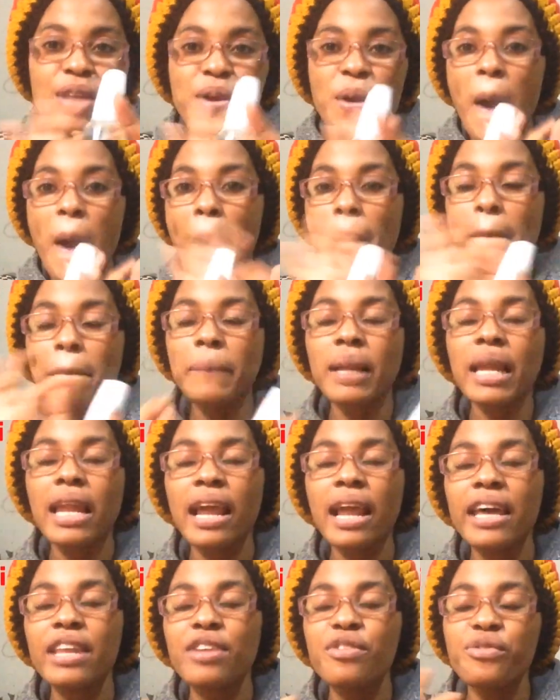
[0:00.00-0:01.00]
You
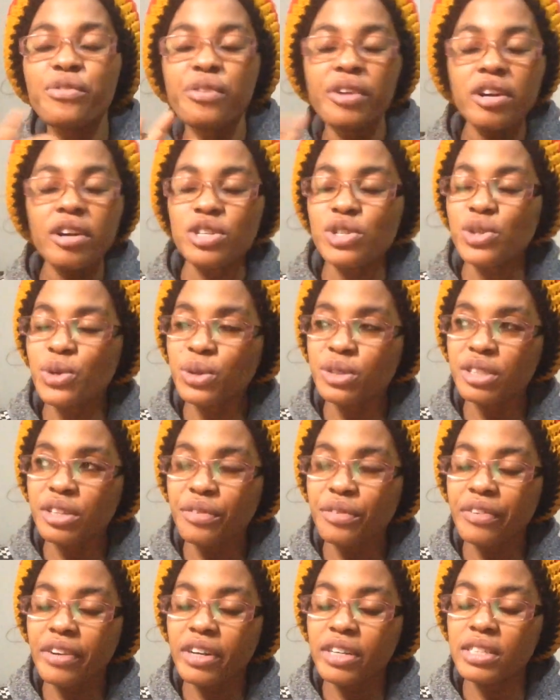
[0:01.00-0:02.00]
apply the first coat the
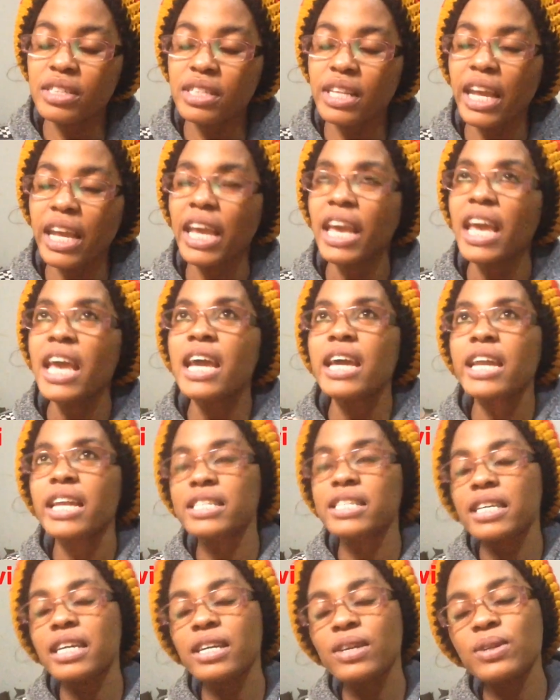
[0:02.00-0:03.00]
first day, the
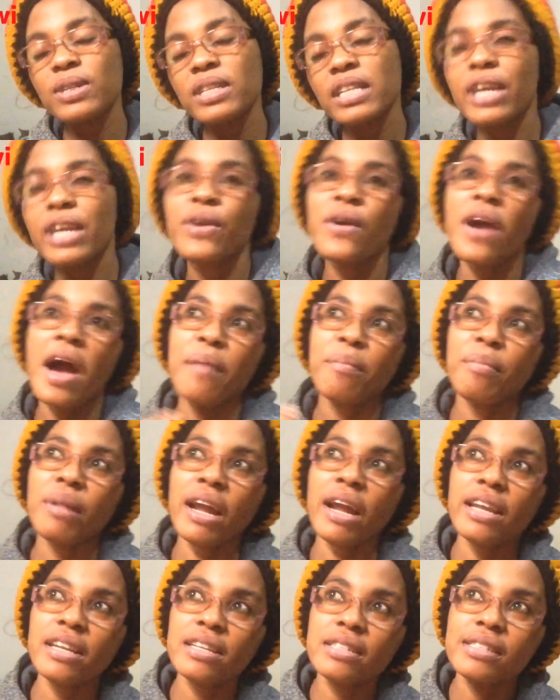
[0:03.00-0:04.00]
second day you
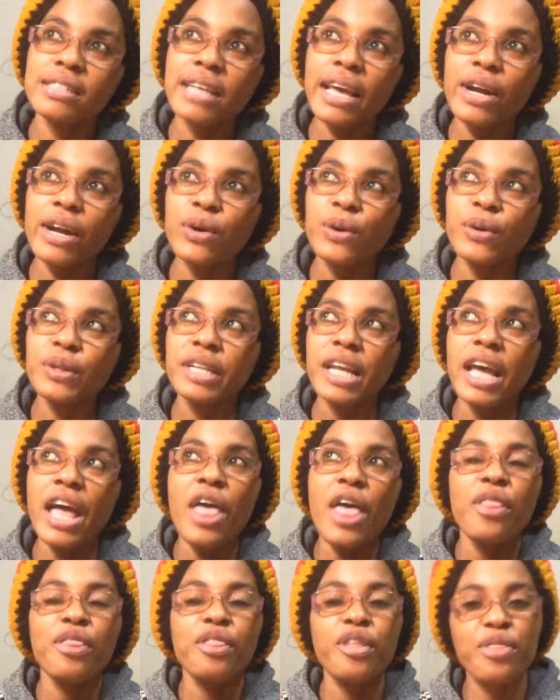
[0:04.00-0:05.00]
apply the second,
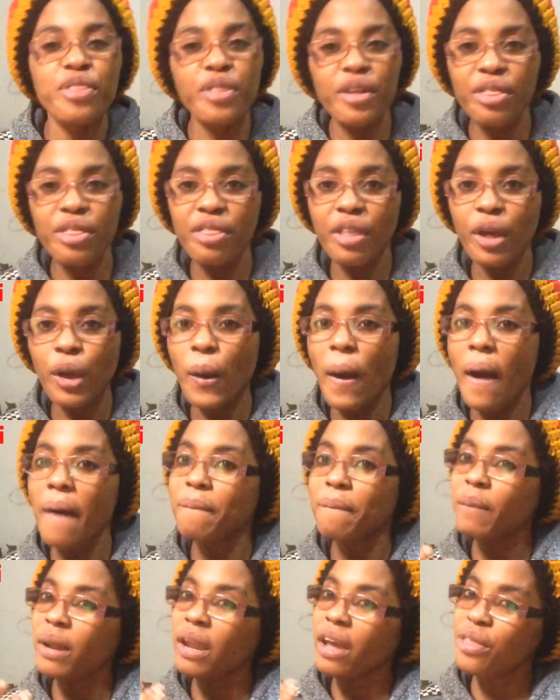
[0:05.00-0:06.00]
the third day you
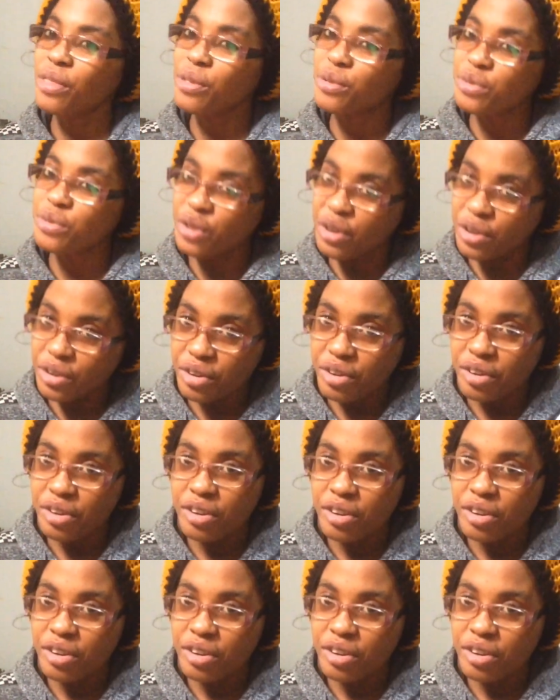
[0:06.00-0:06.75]
apply the third.